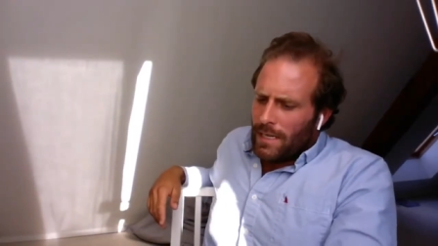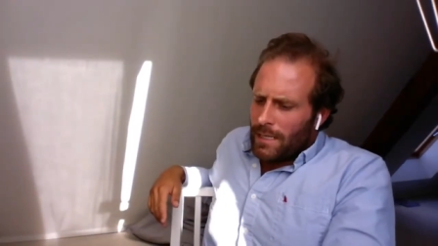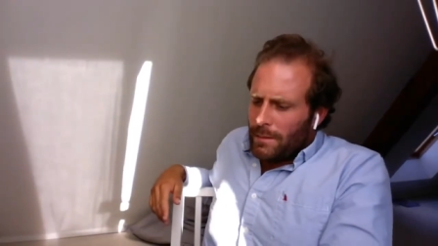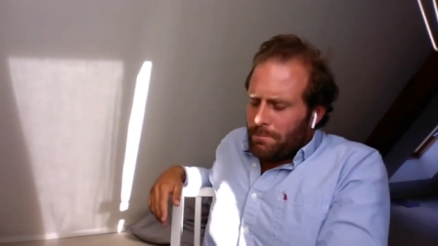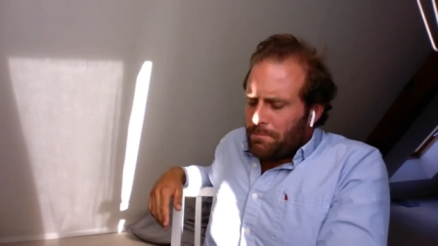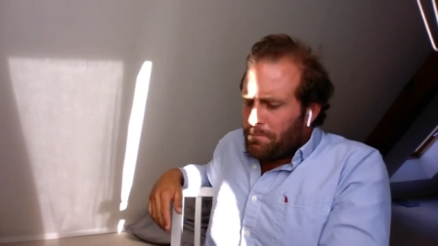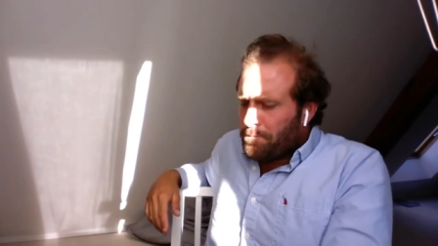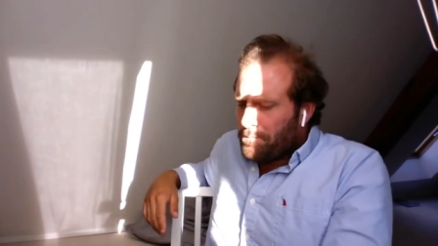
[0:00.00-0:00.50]

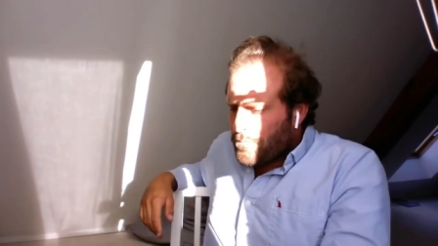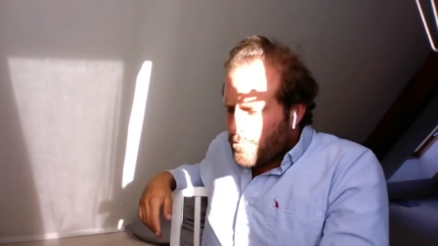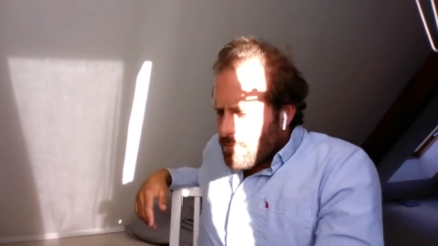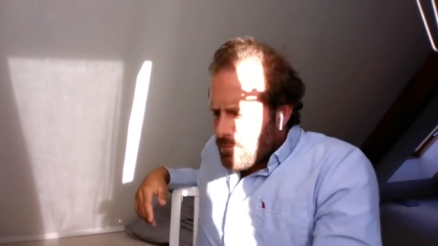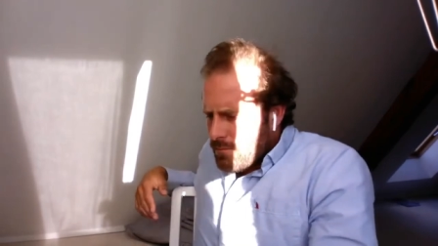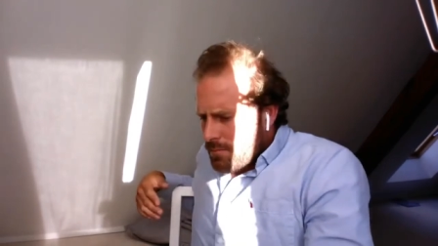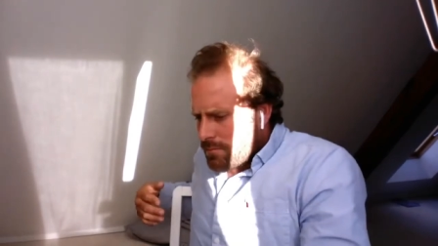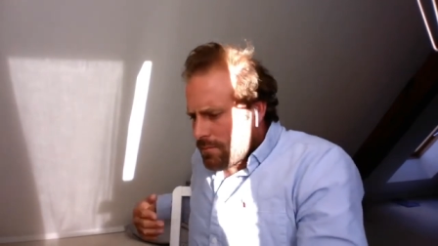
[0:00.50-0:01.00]
Um,
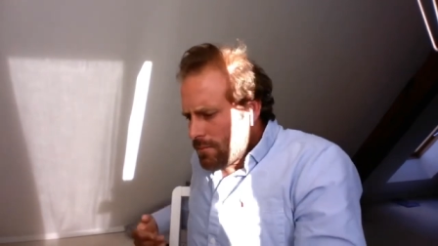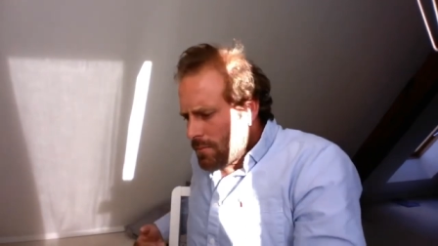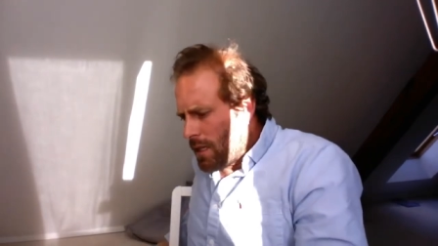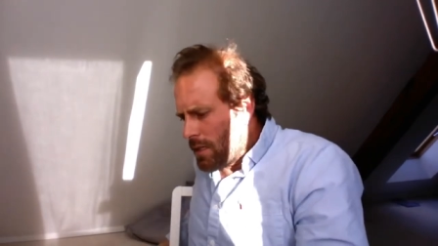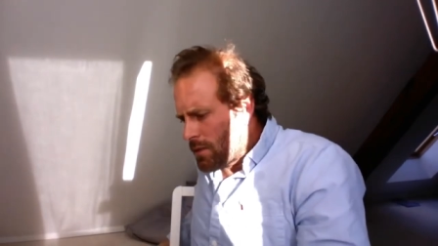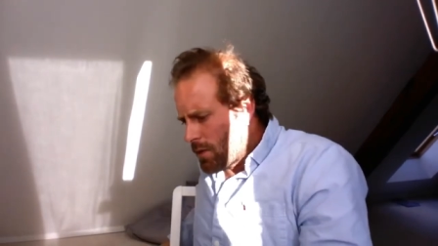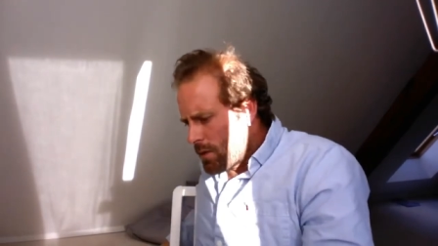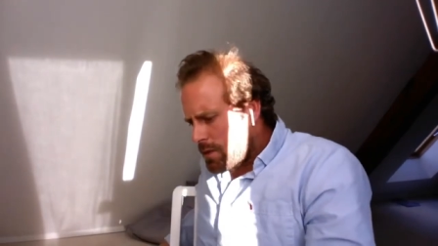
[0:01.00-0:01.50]

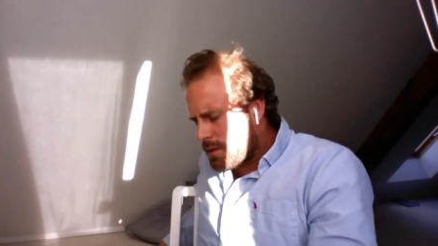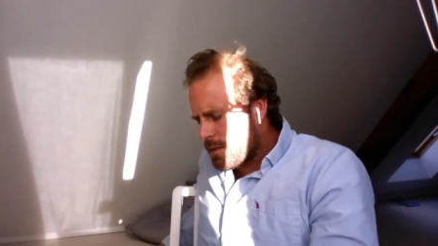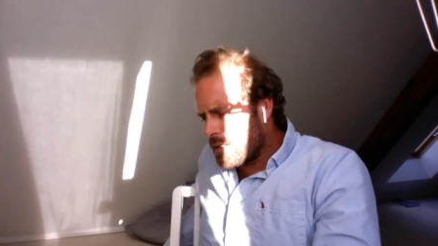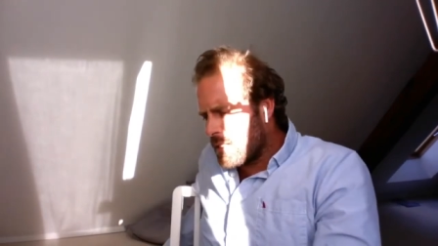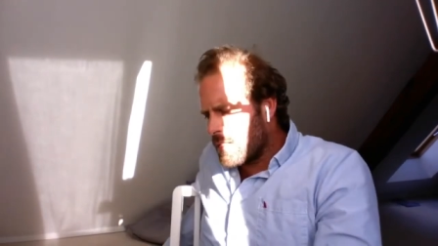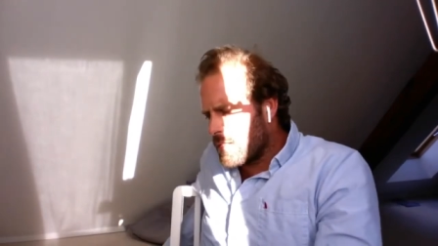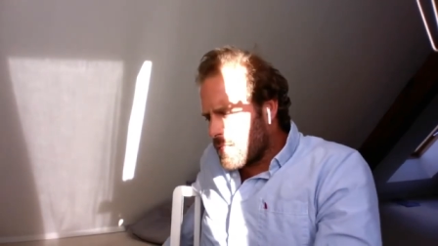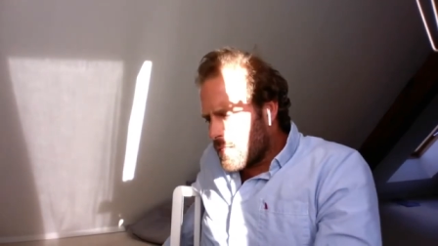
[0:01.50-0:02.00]
so
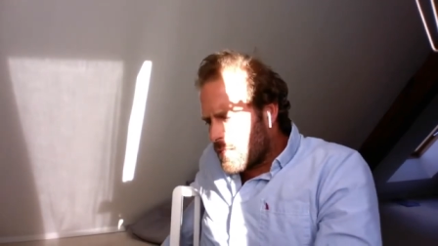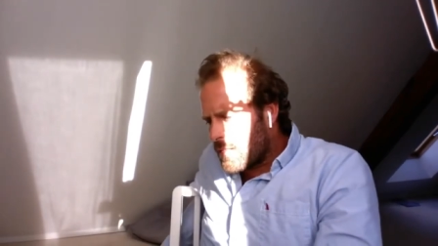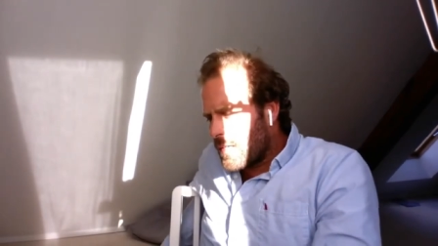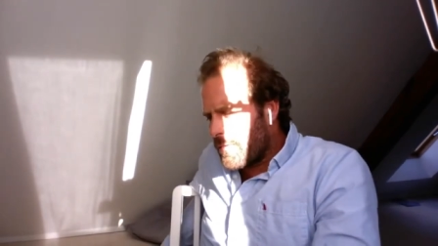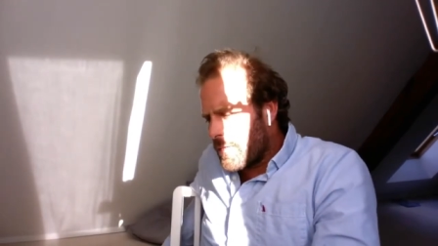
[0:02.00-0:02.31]
it's